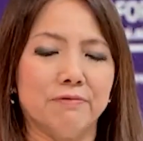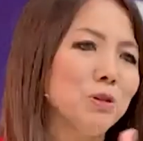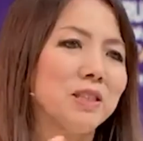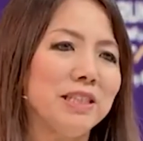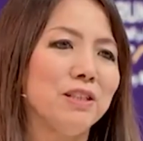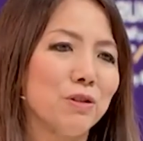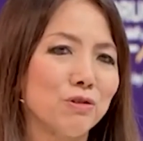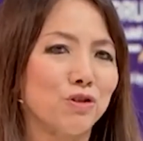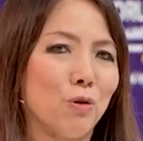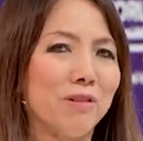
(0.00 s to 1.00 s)

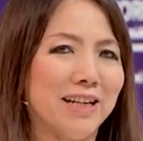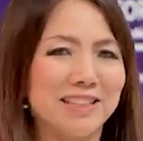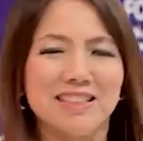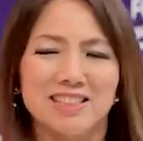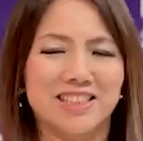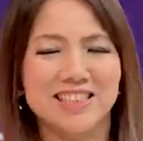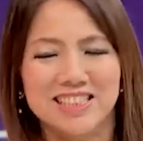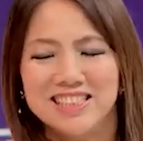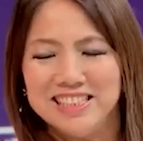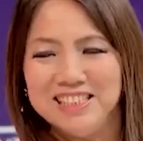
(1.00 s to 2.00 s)
CEOs don't like
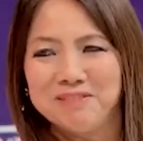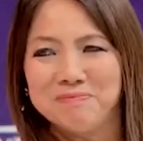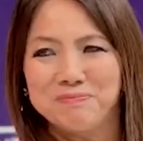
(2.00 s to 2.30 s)
uncertainty.